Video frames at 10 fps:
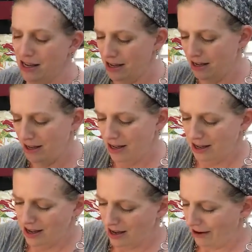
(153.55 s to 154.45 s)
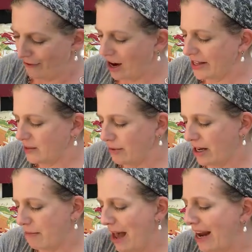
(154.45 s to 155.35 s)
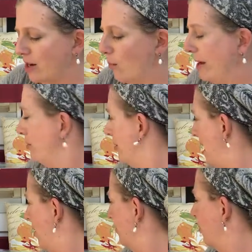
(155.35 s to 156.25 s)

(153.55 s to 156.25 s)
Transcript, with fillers: I forgot to bring a magnet whiteboard out.